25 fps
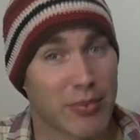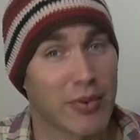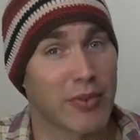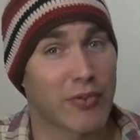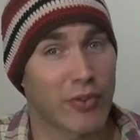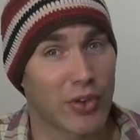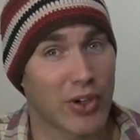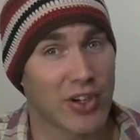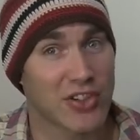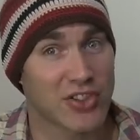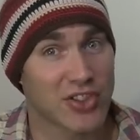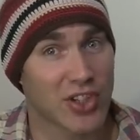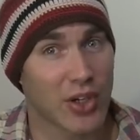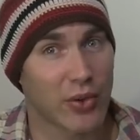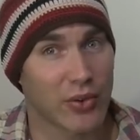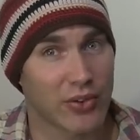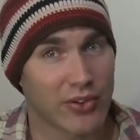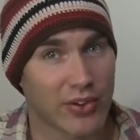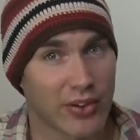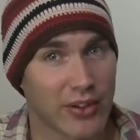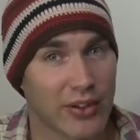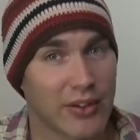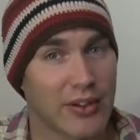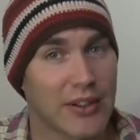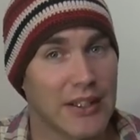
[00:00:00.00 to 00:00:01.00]
before I show it
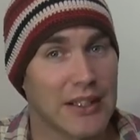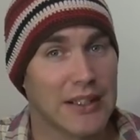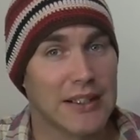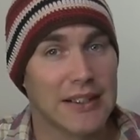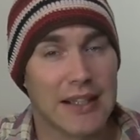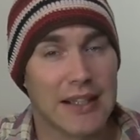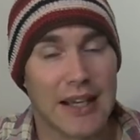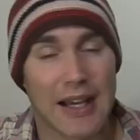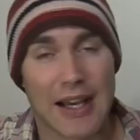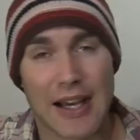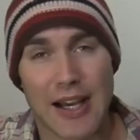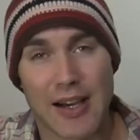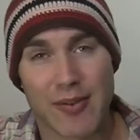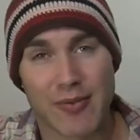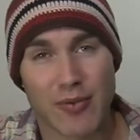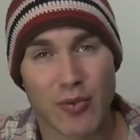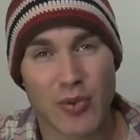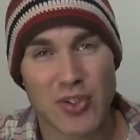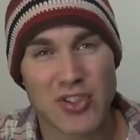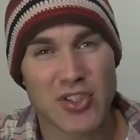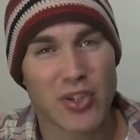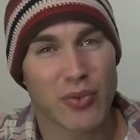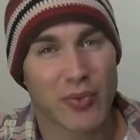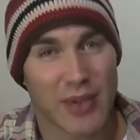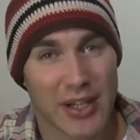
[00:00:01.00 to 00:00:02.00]
to you, um,
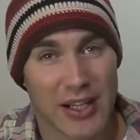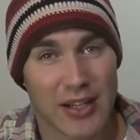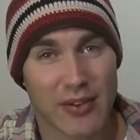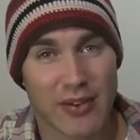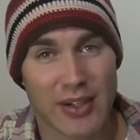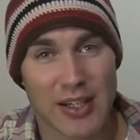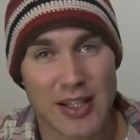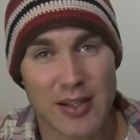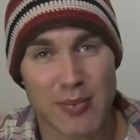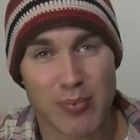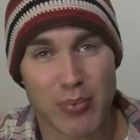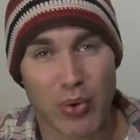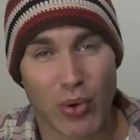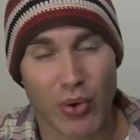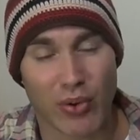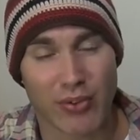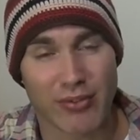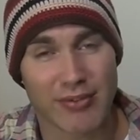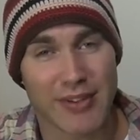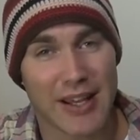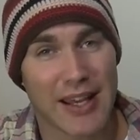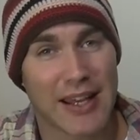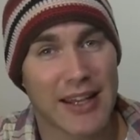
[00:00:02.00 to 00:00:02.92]
which are really, really important.